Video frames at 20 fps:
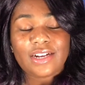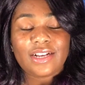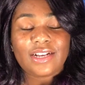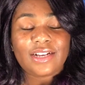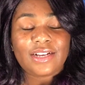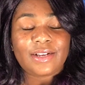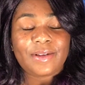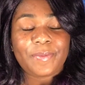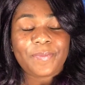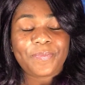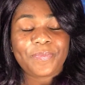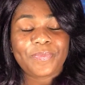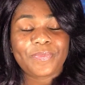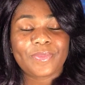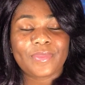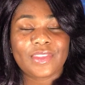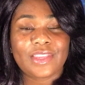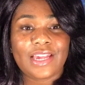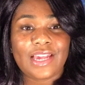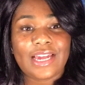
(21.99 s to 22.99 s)
And
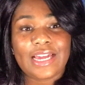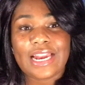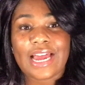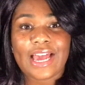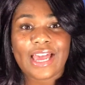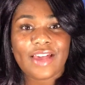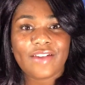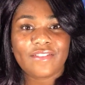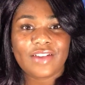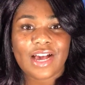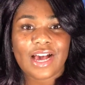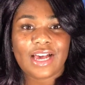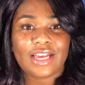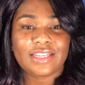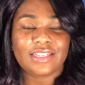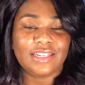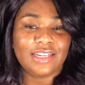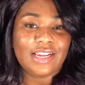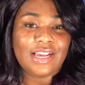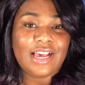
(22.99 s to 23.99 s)
I have got